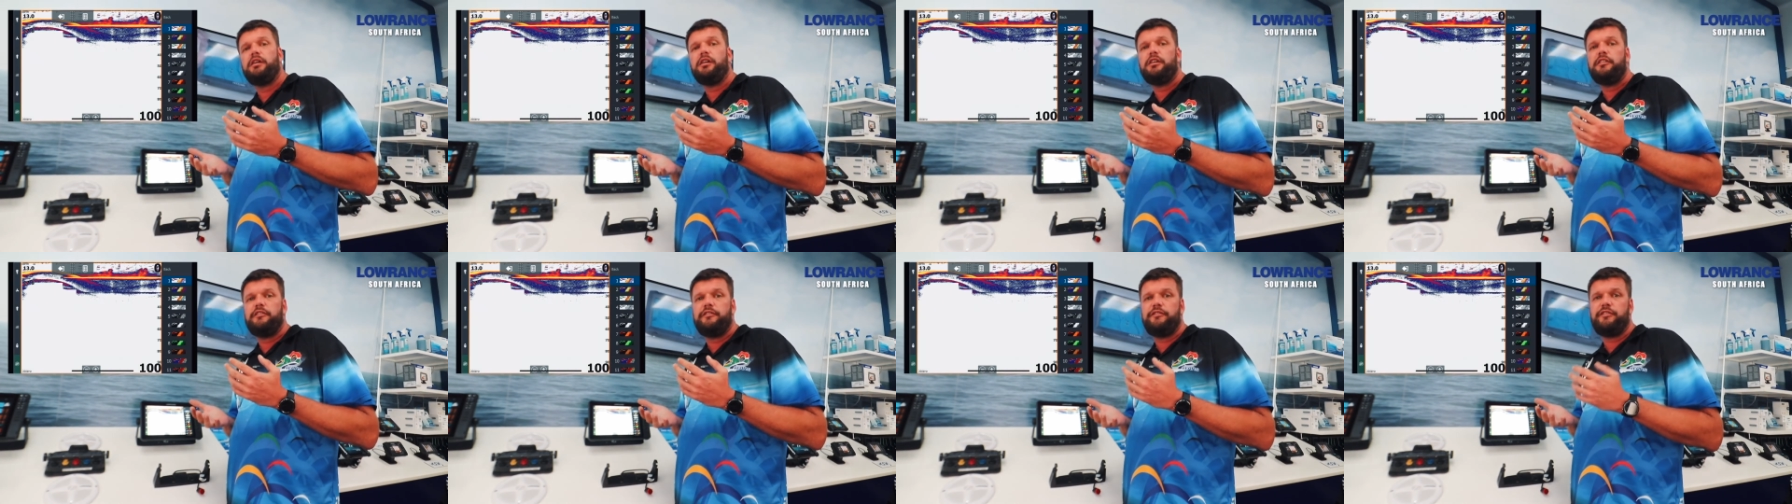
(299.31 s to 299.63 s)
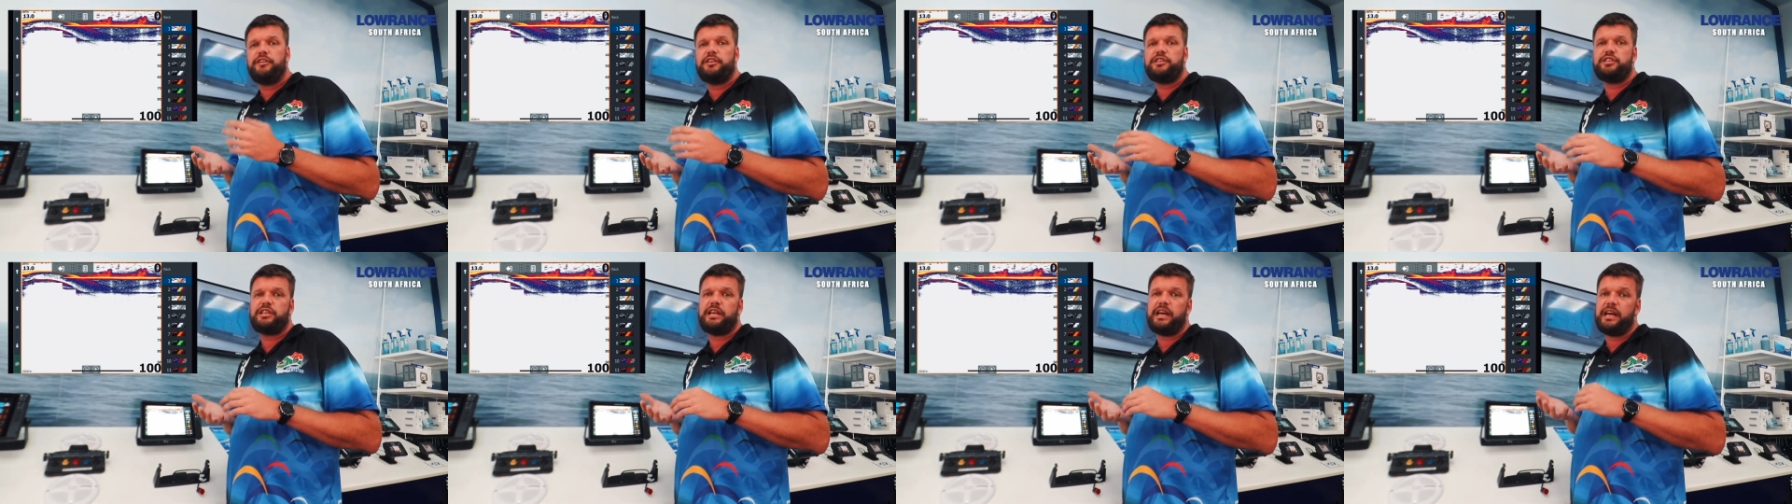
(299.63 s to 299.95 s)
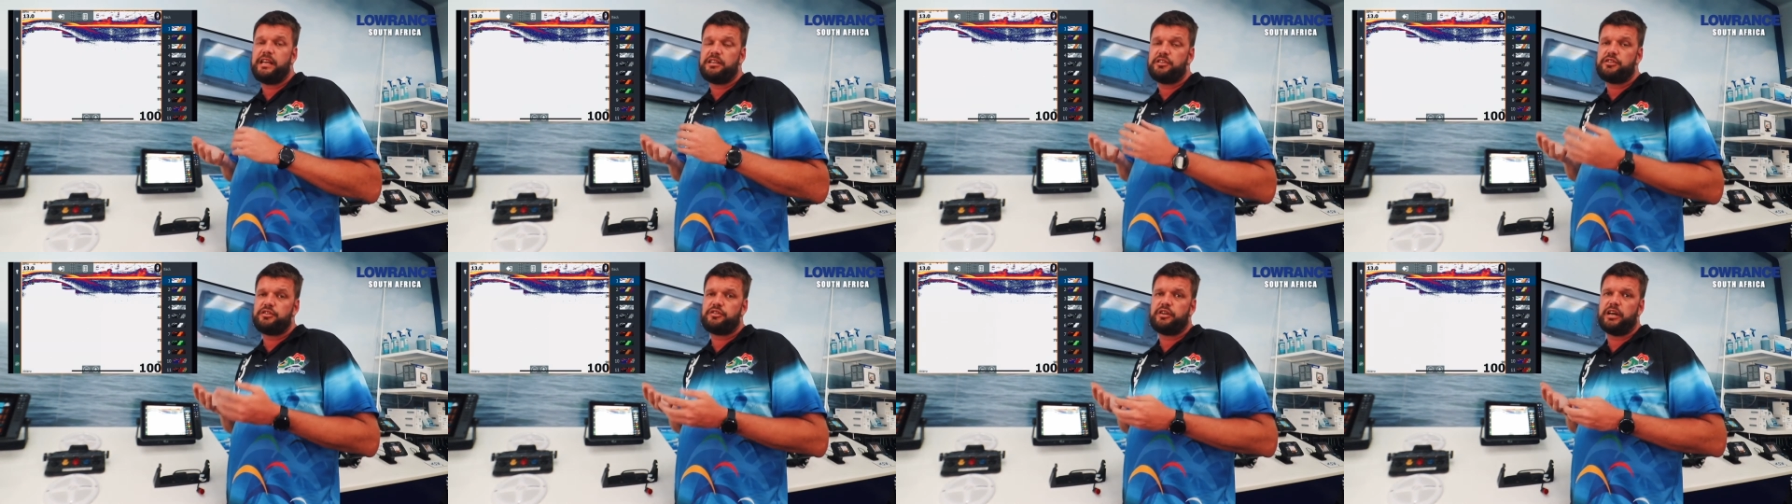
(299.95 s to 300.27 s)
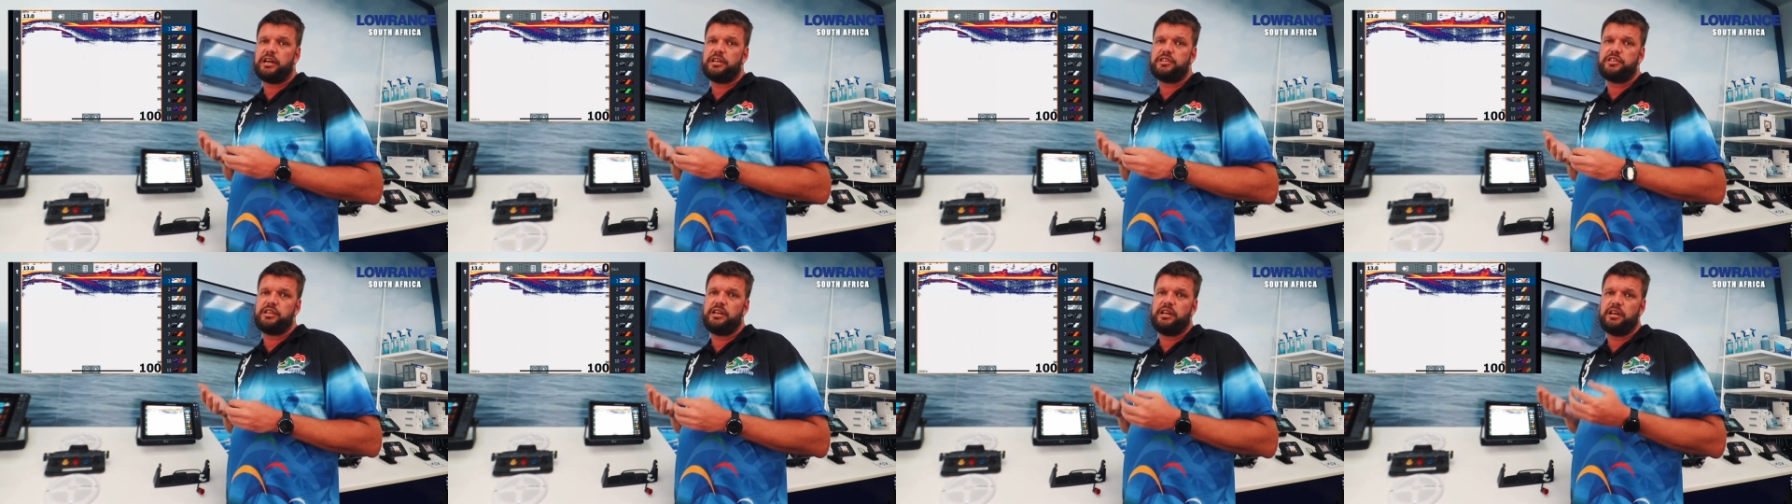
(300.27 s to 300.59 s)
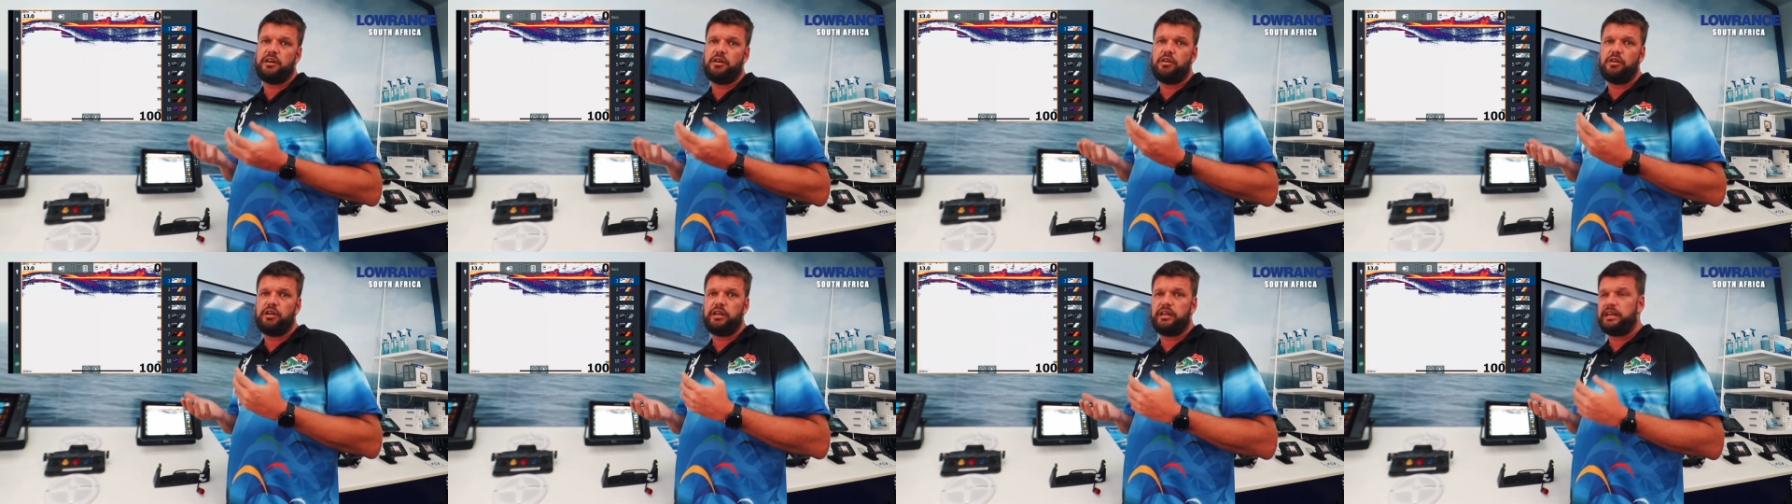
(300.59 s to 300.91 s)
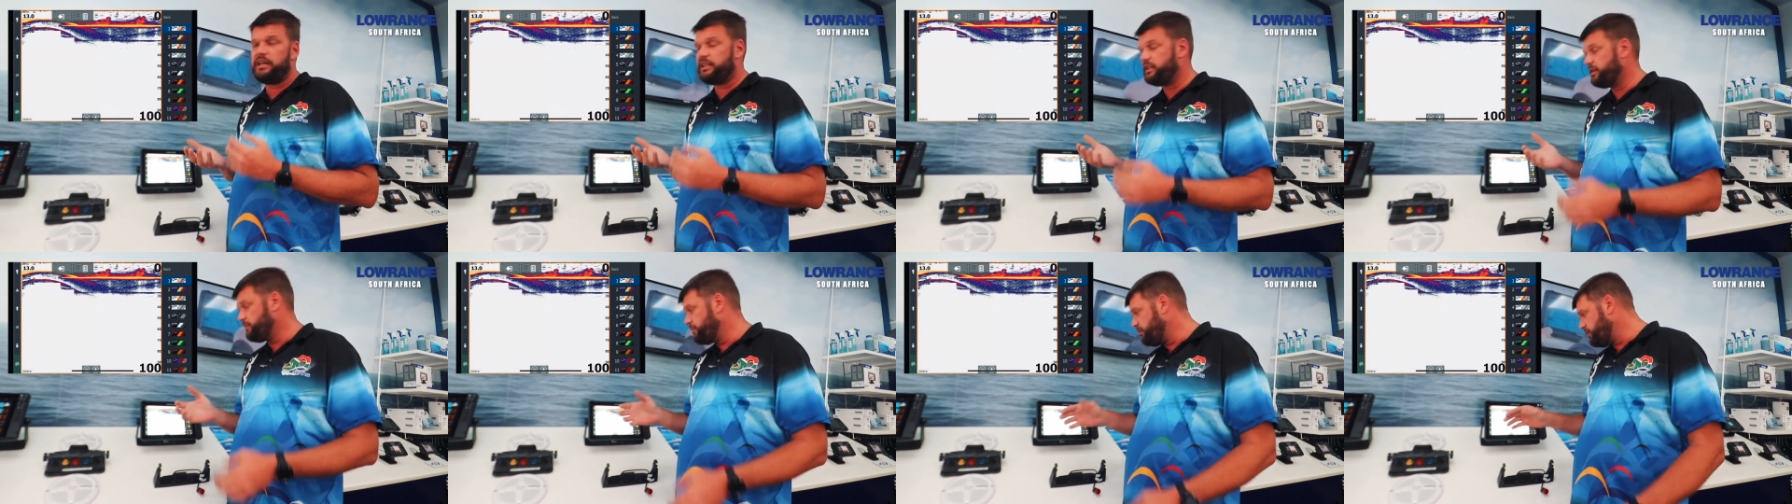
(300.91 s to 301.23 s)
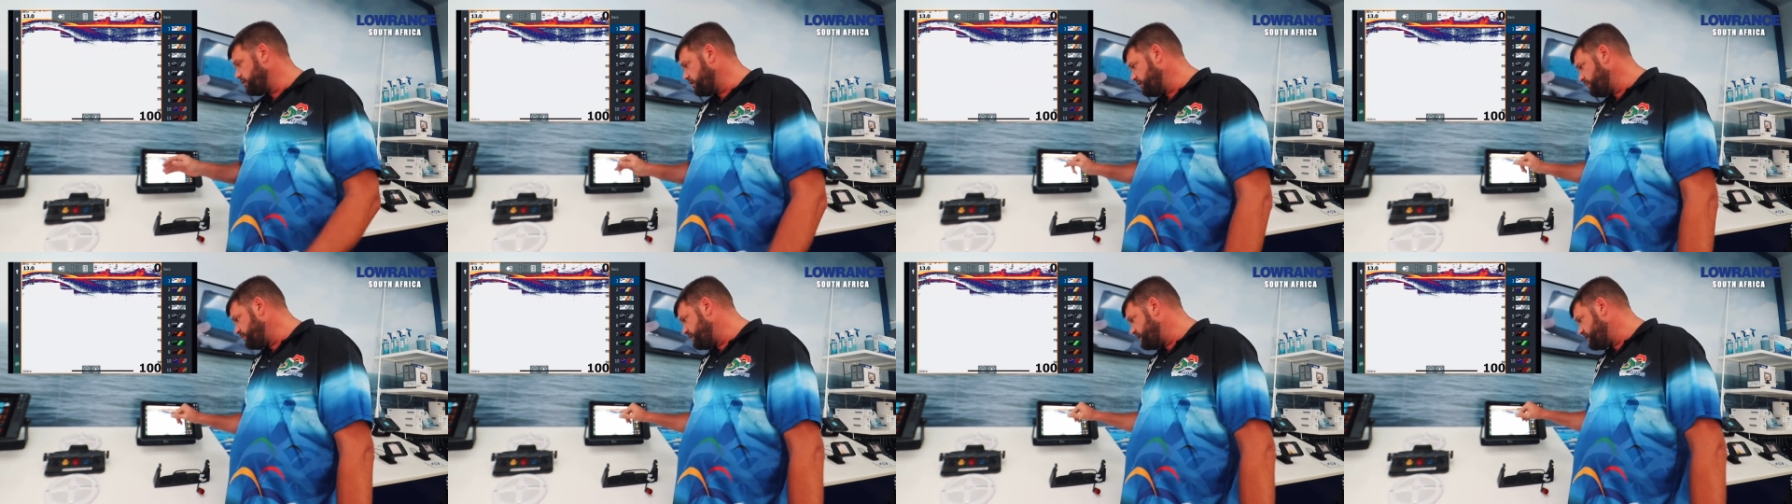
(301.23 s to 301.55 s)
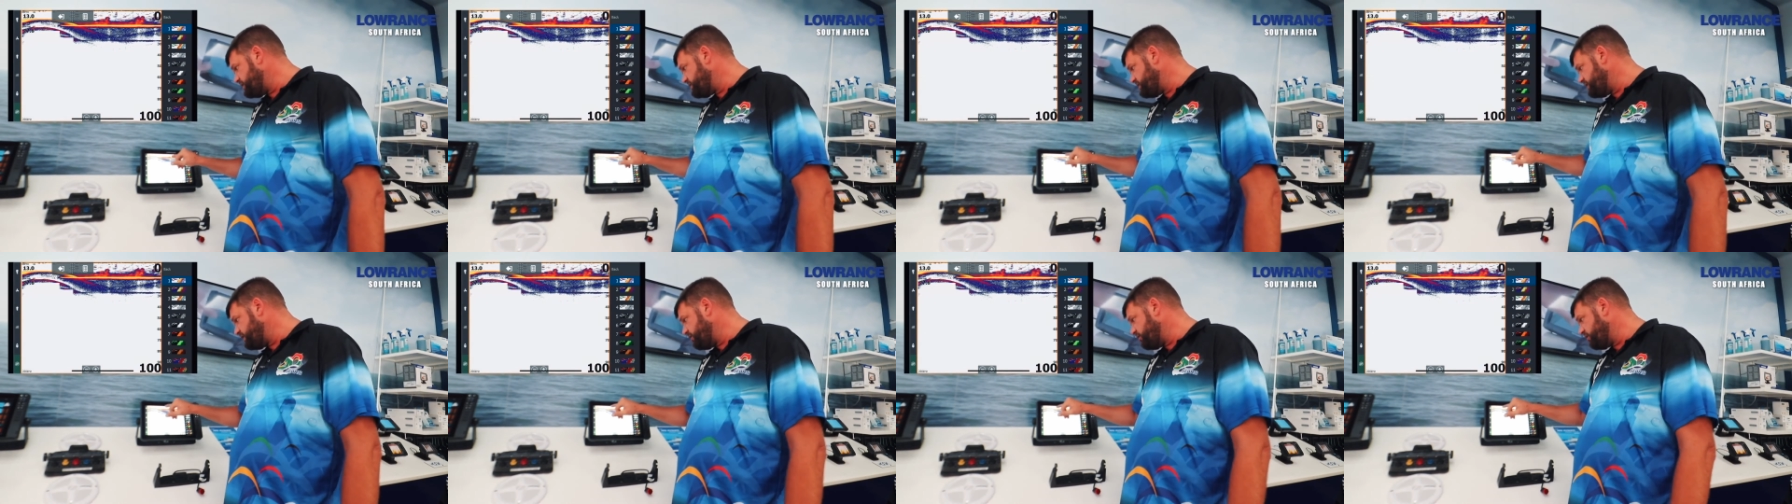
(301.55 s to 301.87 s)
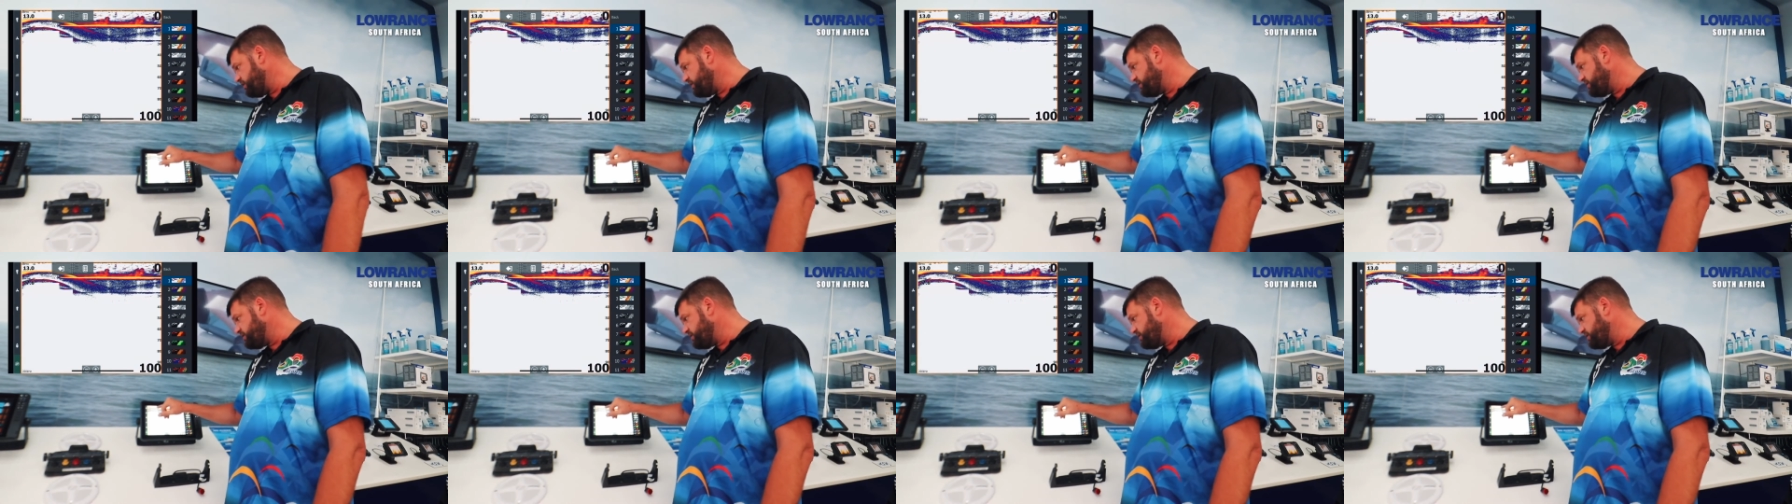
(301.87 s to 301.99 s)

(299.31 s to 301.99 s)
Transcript: fish and structure holding at the bottom as they are the